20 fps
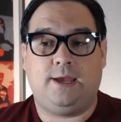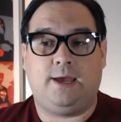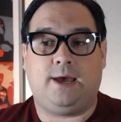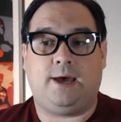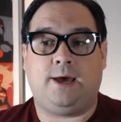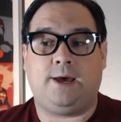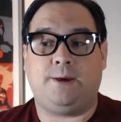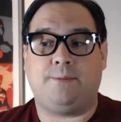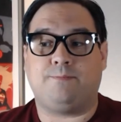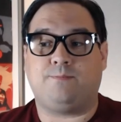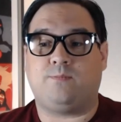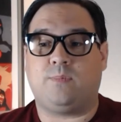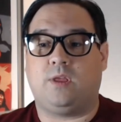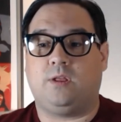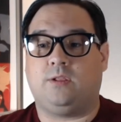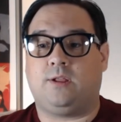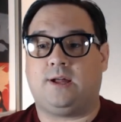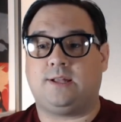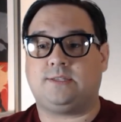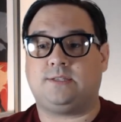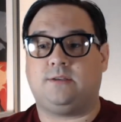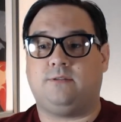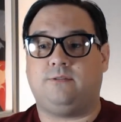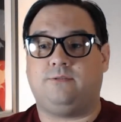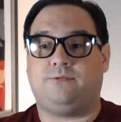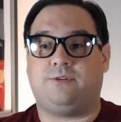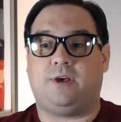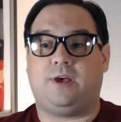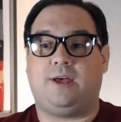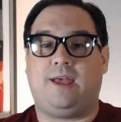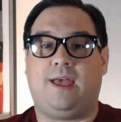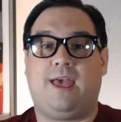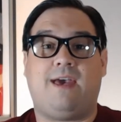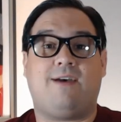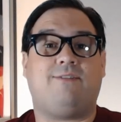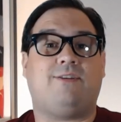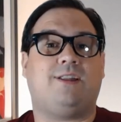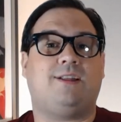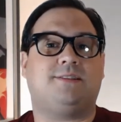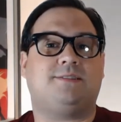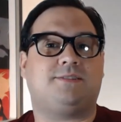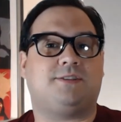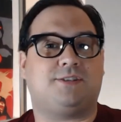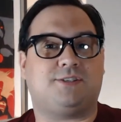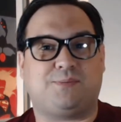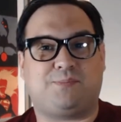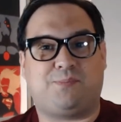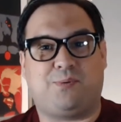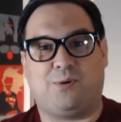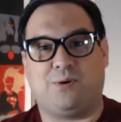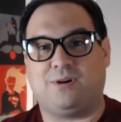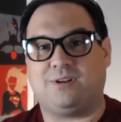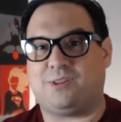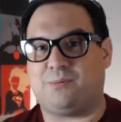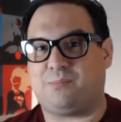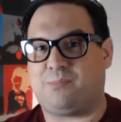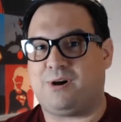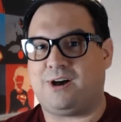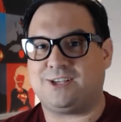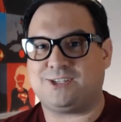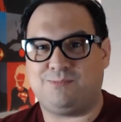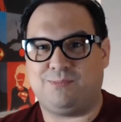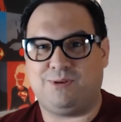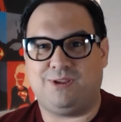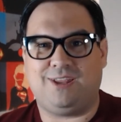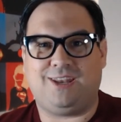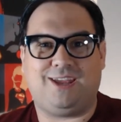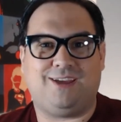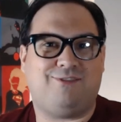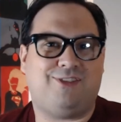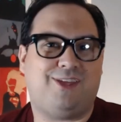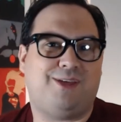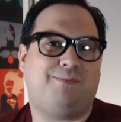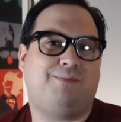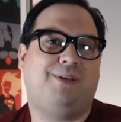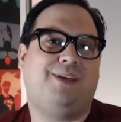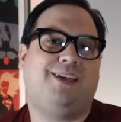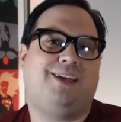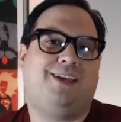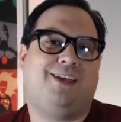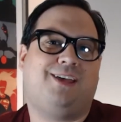Lots of evidence to support the possibility of them